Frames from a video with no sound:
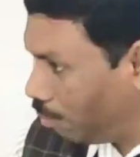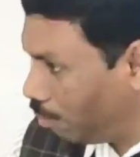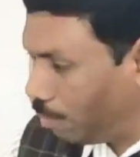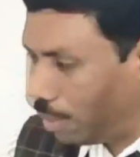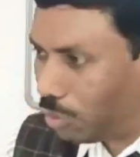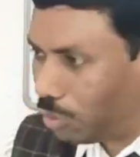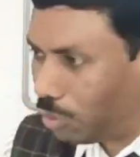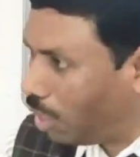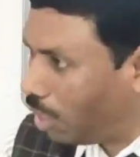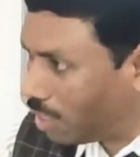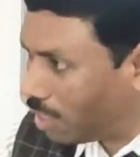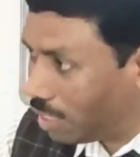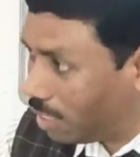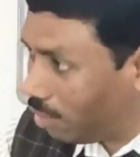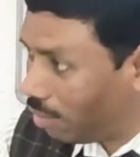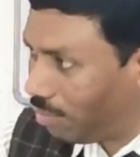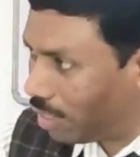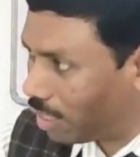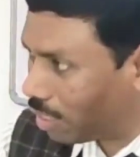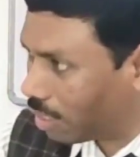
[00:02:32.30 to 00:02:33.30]
But you are
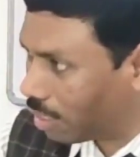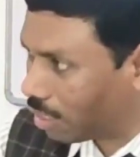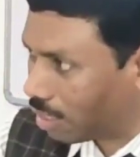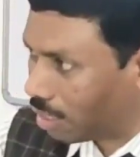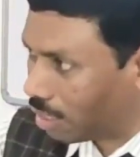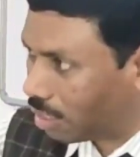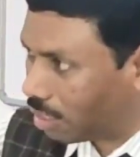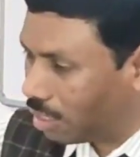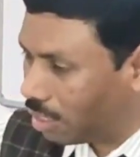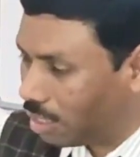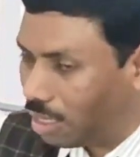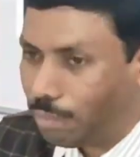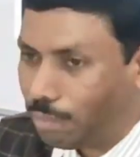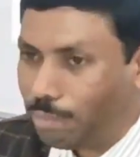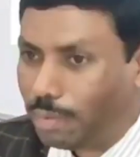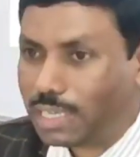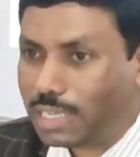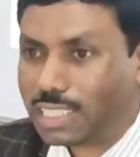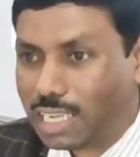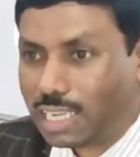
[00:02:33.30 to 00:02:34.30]
giving,
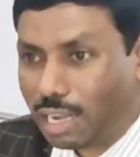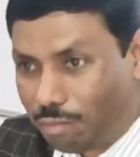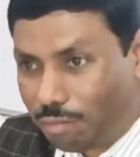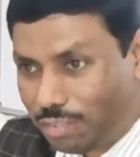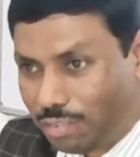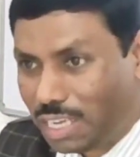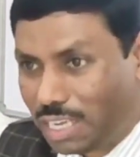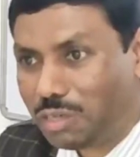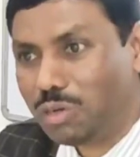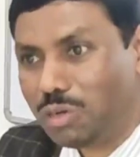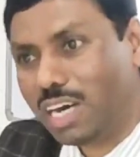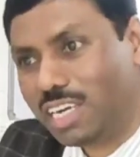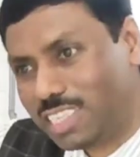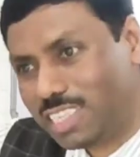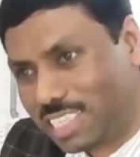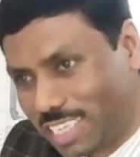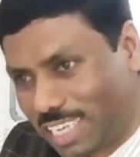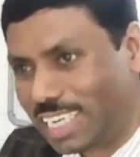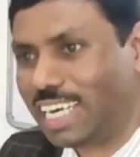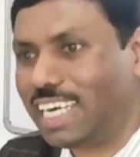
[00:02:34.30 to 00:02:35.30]
but somewhere you are
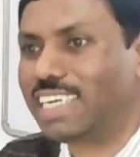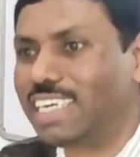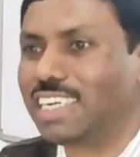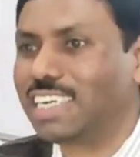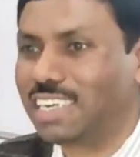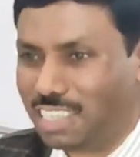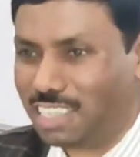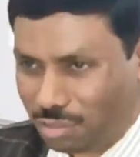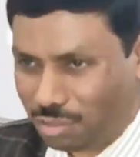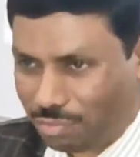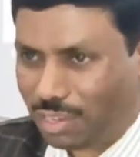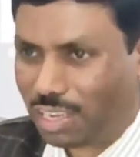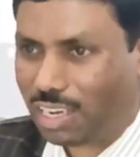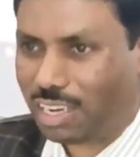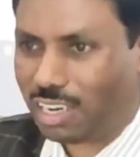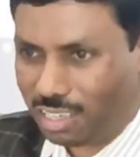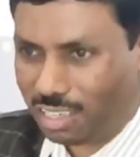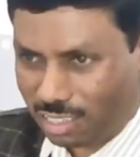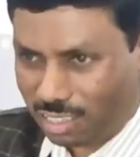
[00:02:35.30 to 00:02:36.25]
sedating as well.